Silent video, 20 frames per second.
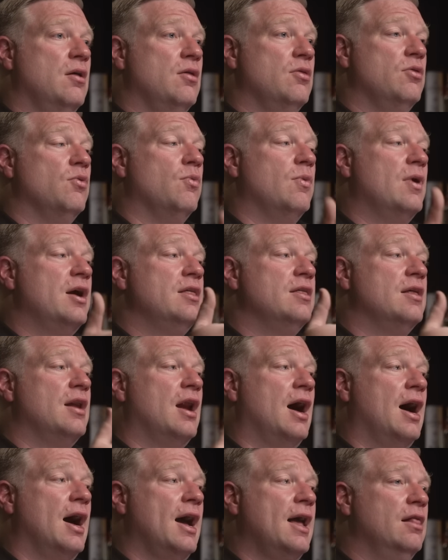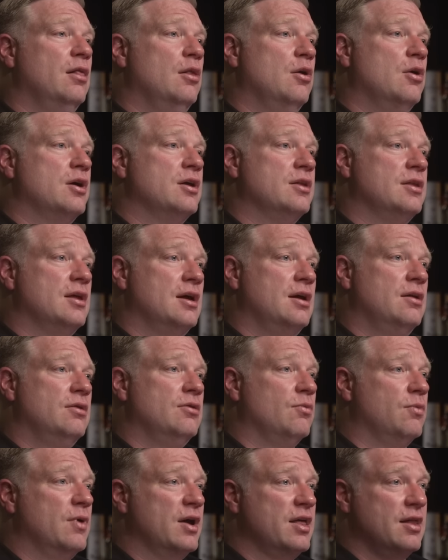the way that I look at that,
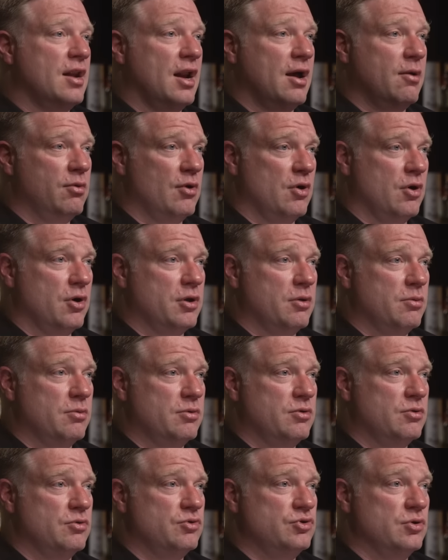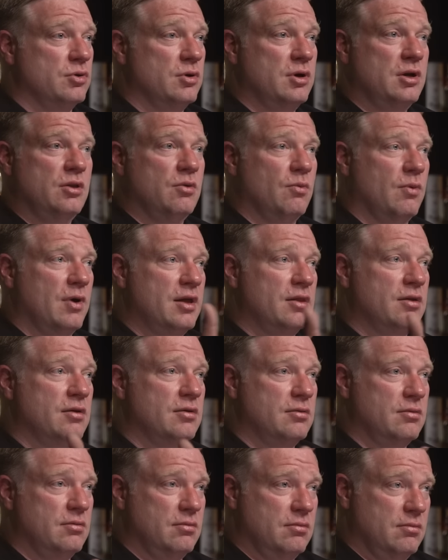the way that I would argue it to a jury, and the way
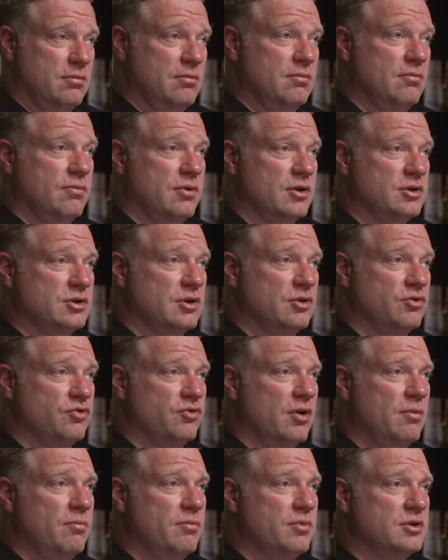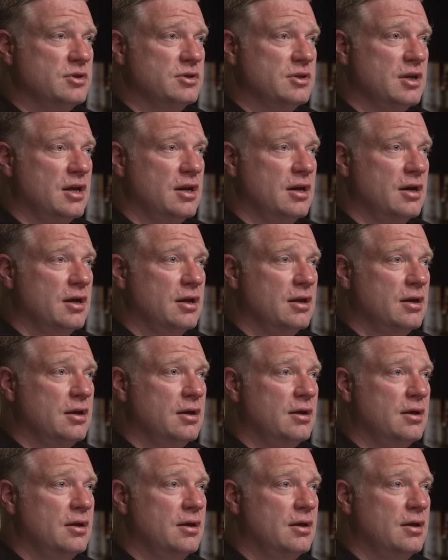that President Trump has stated it,